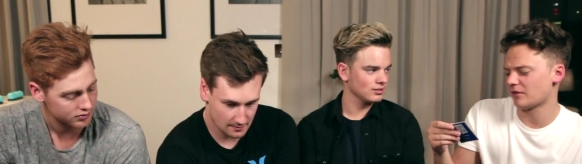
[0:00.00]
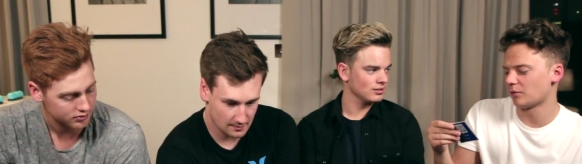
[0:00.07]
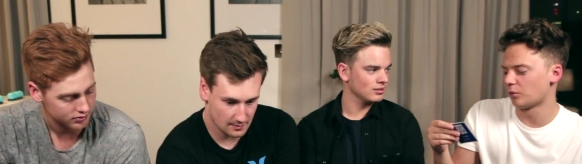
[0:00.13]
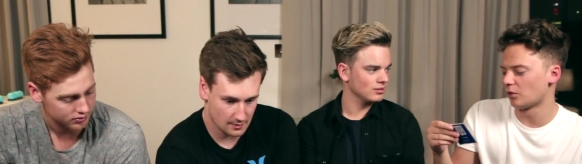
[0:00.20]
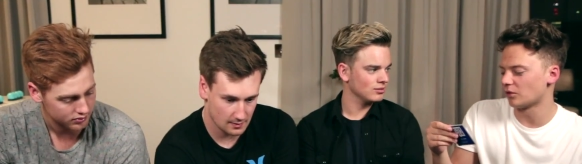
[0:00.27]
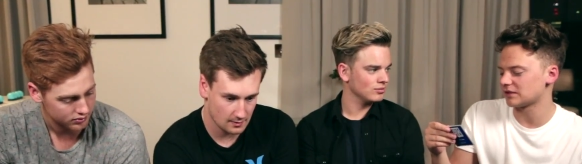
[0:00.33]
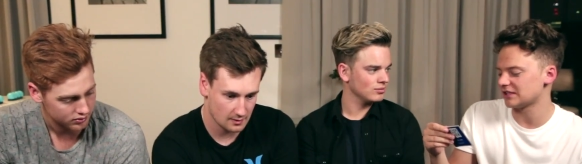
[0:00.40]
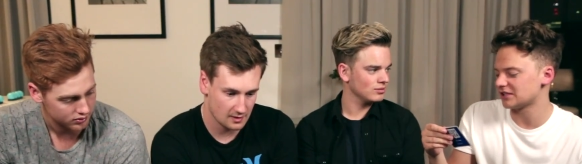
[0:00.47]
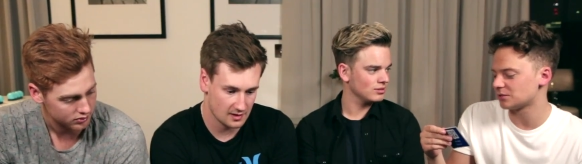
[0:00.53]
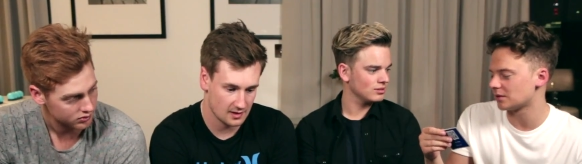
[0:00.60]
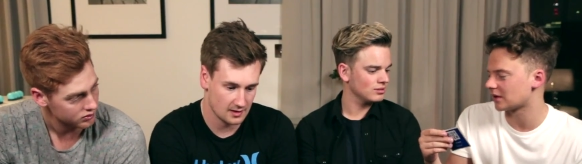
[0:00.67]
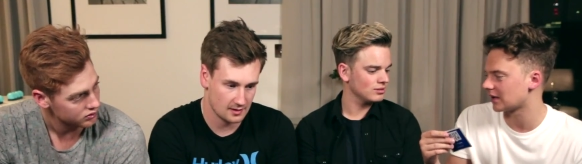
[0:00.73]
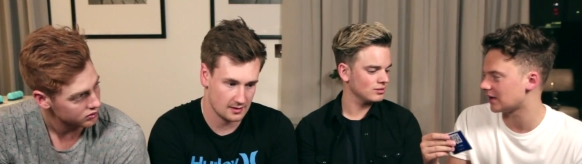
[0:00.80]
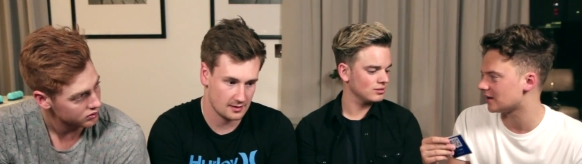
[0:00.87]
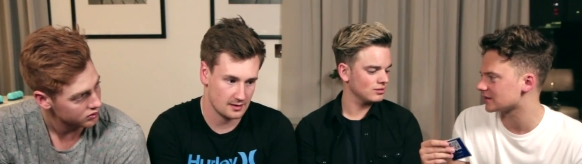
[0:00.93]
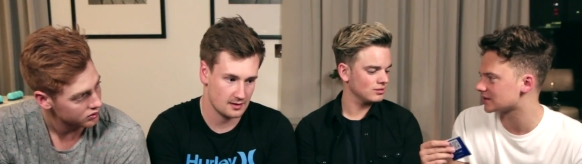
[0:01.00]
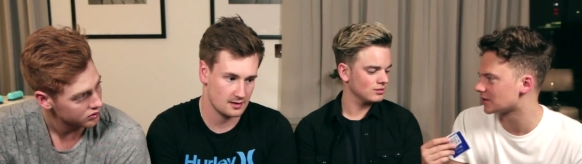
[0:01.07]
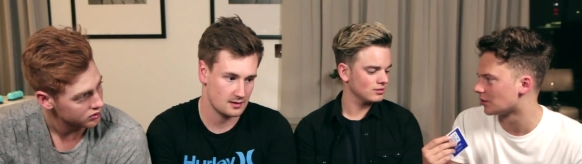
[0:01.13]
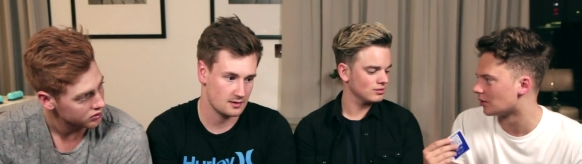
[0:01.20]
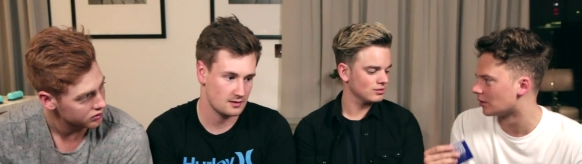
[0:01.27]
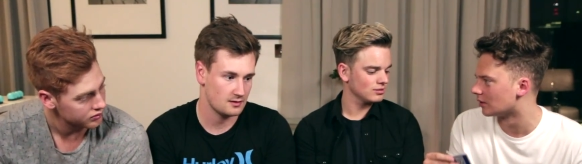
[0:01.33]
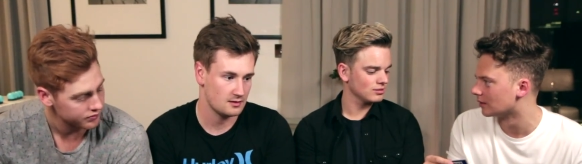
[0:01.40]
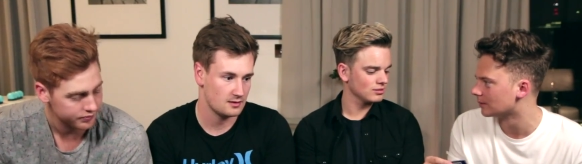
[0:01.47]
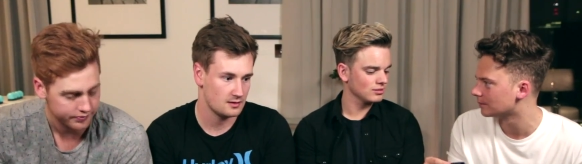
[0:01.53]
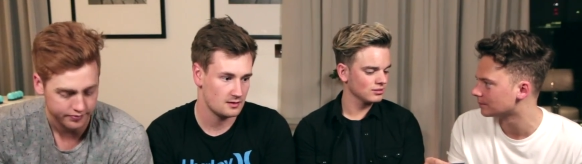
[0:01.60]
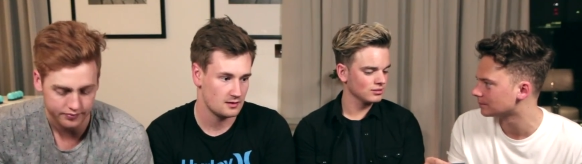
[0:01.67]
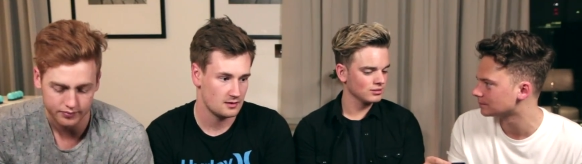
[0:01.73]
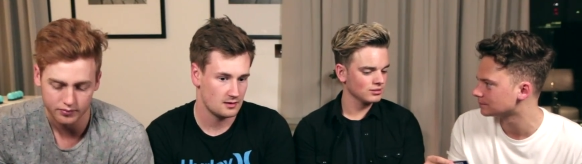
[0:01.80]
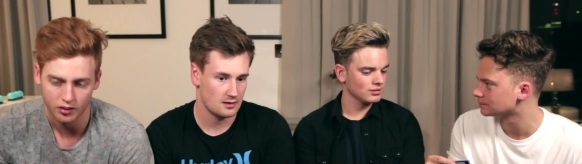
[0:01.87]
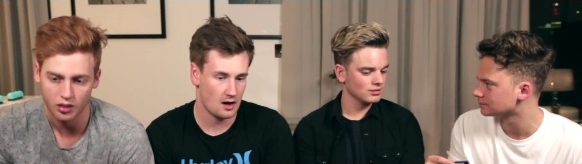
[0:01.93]
Speaker 1: I ever walked into a glass door.
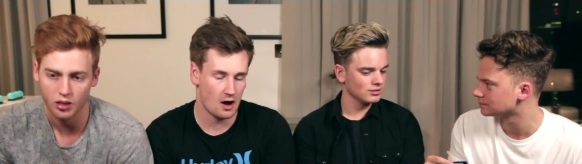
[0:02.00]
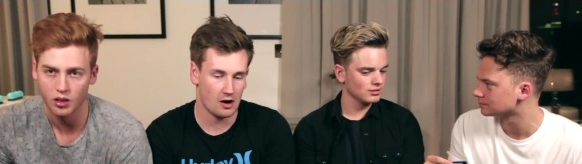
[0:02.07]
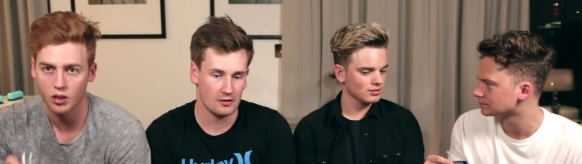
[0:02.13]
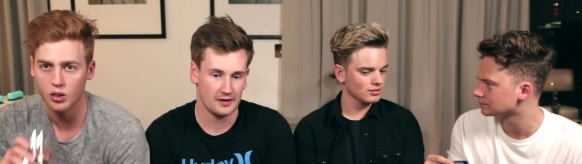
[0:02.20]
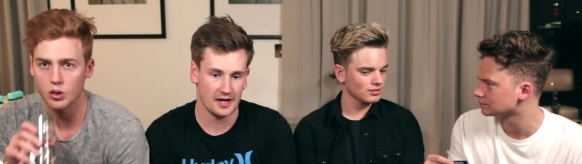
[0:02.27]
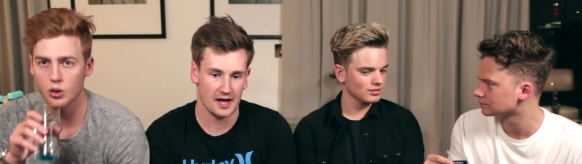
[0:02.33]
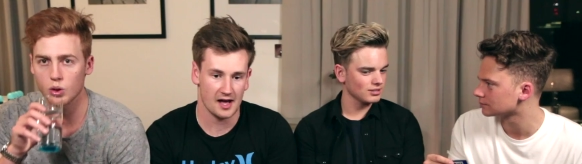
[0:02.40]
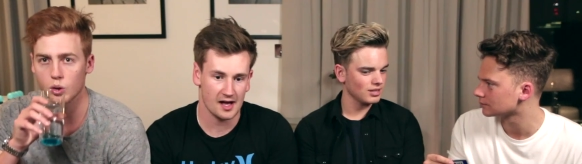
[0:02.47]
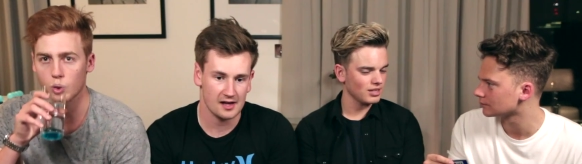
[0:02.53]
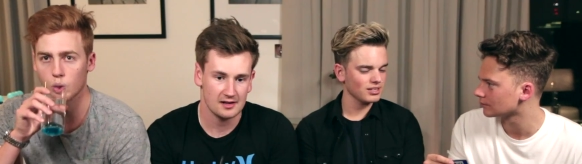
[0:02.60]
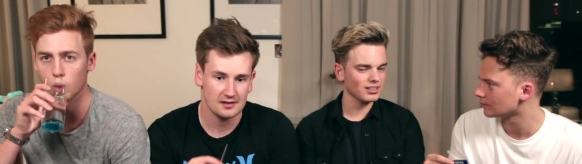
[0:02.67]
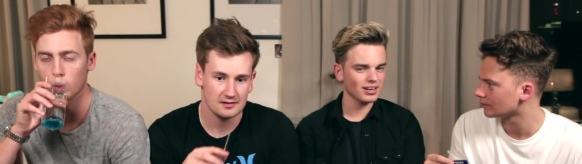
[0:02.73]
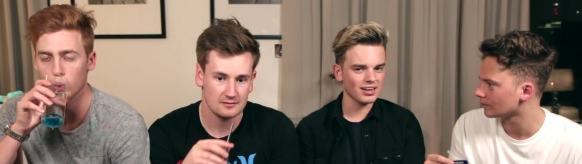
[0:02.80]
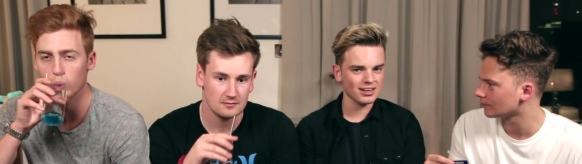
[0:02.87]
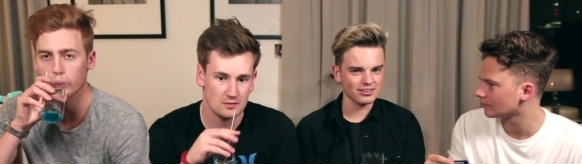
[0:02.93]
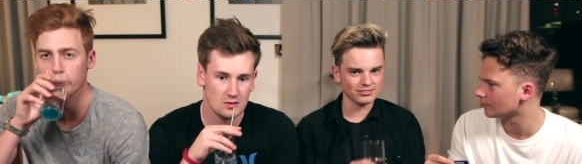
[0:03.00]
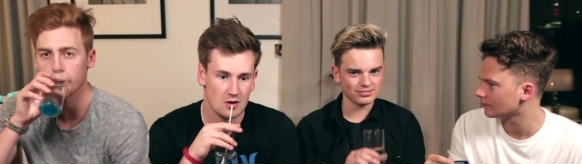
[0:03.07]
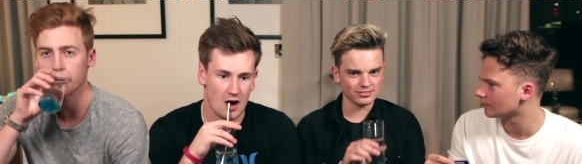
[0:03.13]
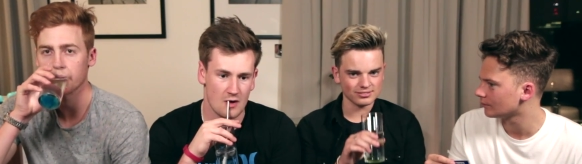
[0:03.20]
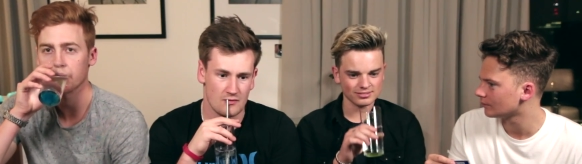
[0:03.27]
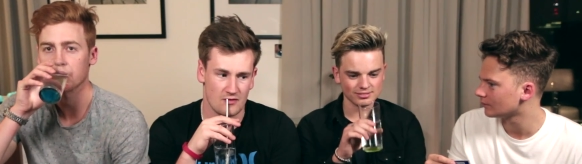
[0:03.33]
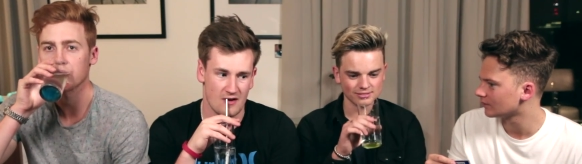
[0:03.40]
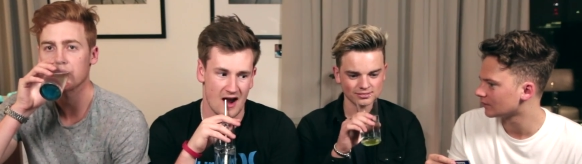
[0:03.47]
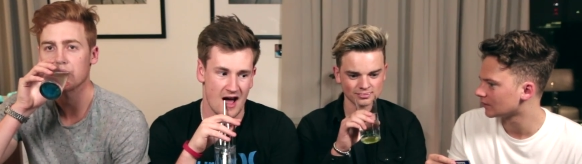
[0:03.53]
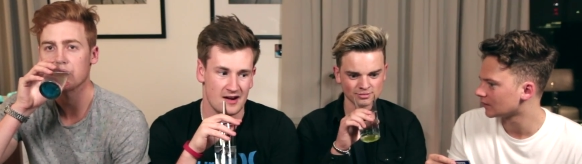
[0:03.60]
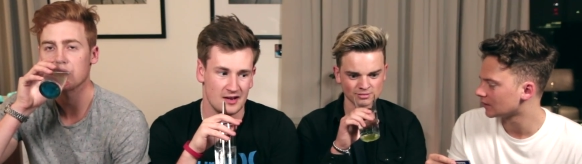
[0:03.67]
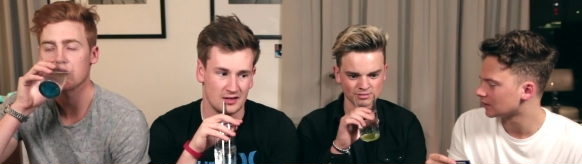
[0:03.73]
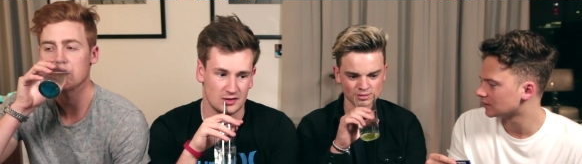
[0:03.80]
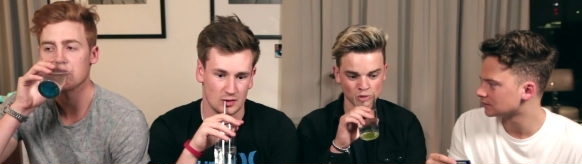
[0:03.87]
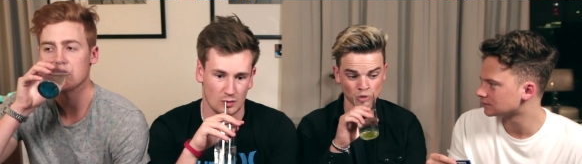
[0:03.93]
Oh yeah. I think I have. I've ran
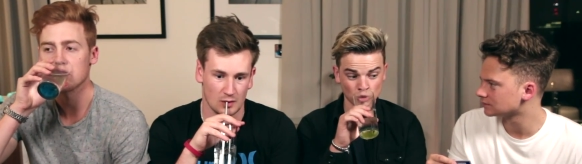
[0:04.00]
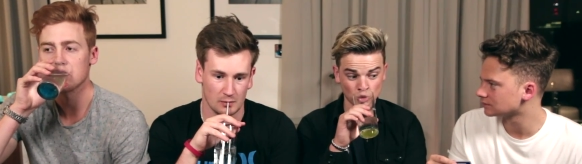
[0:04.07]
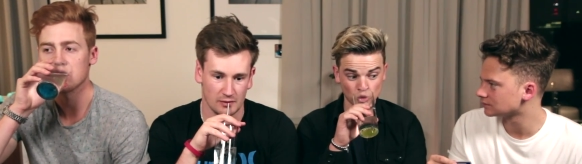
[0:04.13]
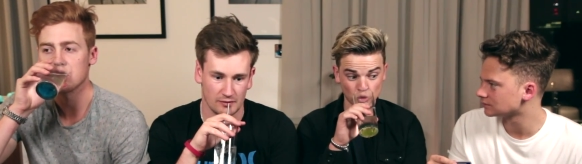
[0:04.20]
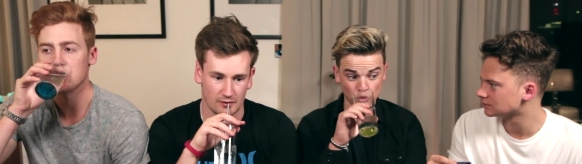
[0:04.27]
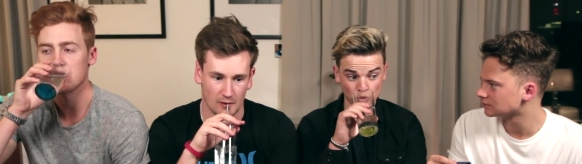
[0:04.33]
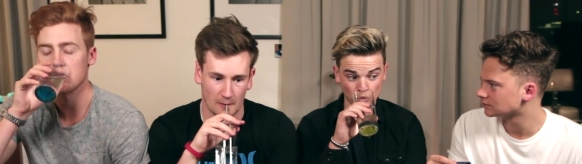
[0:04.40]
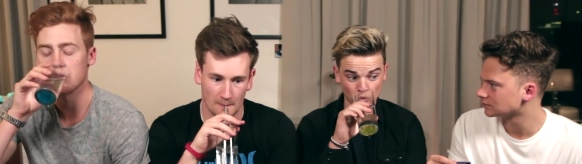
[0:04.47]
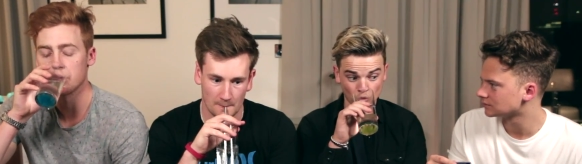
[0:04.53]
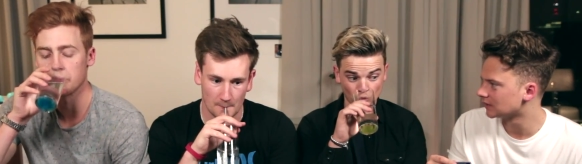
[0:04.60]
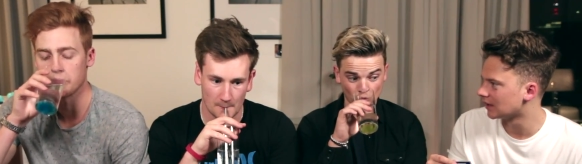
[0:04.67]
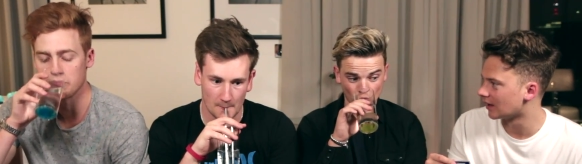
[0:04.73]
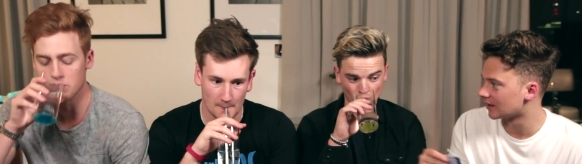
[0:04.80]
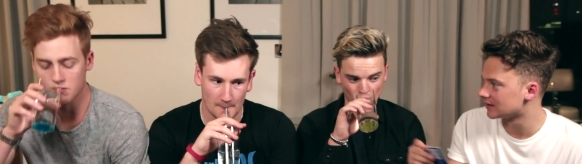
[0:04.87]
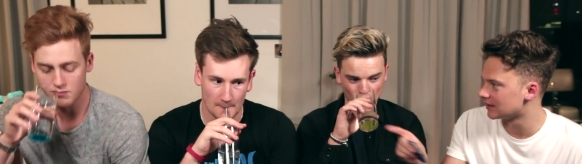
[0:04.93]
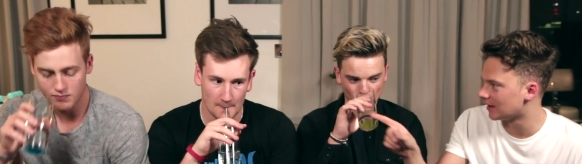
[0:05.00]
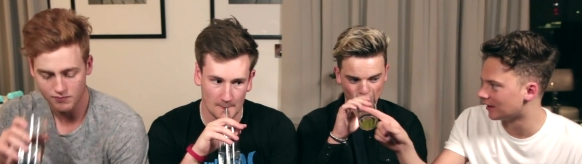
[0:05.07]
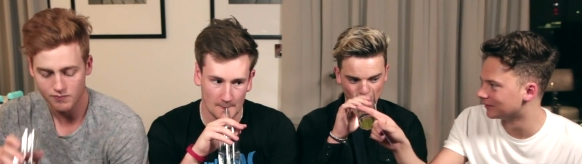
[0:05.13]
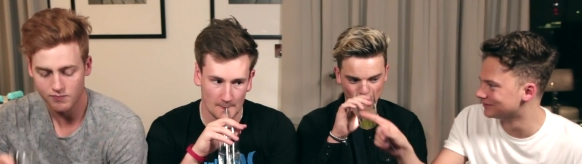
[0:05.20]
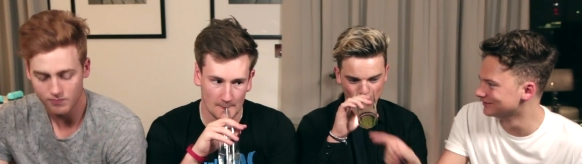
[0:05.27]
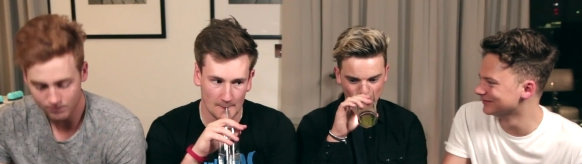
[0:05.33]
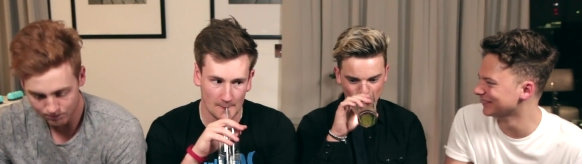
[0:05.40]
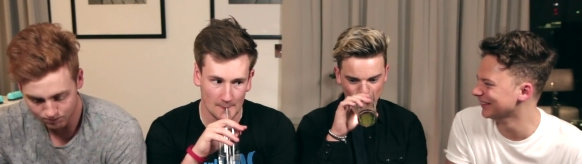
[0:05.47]
into one before. Mm.
Speaker 2: Yeah, I can tell.